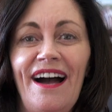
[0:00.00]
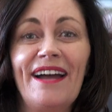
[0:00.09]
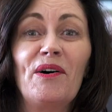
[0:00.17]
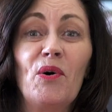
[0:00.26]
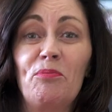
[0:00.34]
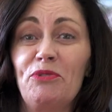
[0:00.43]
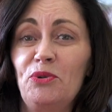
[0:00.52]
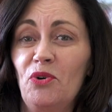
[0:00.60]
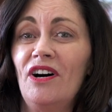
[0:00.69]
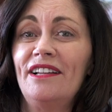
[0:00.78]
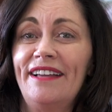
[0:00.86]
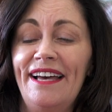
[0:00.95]
I hope you
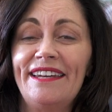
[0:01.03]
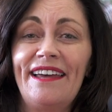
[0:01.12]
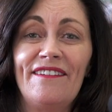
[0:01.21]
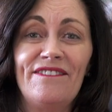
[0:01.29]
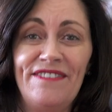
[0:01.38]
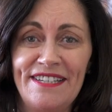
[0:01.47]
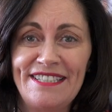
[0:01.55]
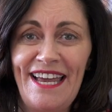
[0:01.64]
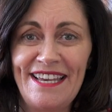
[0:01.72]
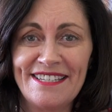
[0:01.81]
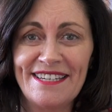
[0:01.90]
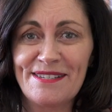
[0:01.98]
all had a
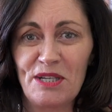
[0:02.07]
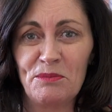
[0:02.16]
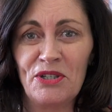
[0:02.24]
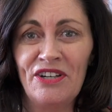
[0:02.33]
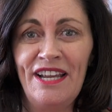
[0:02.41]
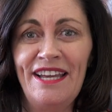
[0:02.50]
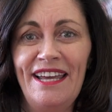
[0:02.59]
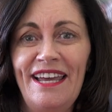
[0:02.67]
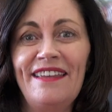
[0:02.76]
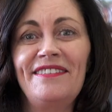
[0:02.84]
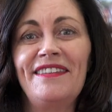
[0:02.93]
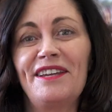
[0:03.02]
fantastic summer
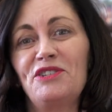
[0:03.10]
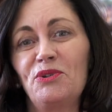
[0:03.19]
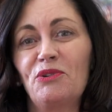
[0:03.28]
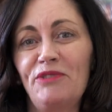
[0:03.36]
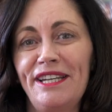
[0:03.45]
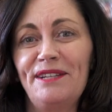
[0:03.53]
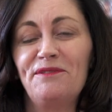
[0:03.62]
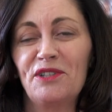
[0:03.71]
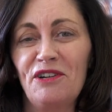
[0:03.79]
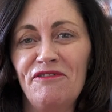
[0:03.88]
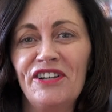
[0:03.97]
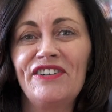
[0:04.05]
and that you are ready
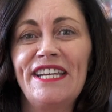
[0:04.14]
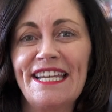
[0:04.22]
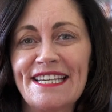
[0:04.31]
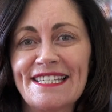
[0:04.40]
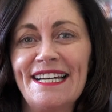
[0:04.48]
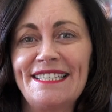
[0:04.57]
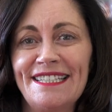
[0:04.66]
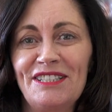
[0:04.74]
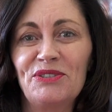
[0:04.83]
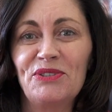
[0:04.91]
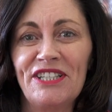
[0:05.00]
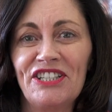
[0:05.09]
for a very
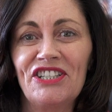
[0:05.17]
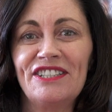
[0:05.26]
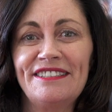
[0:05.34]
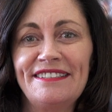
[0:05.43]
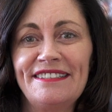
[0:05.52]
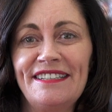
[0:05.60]
exciting new year.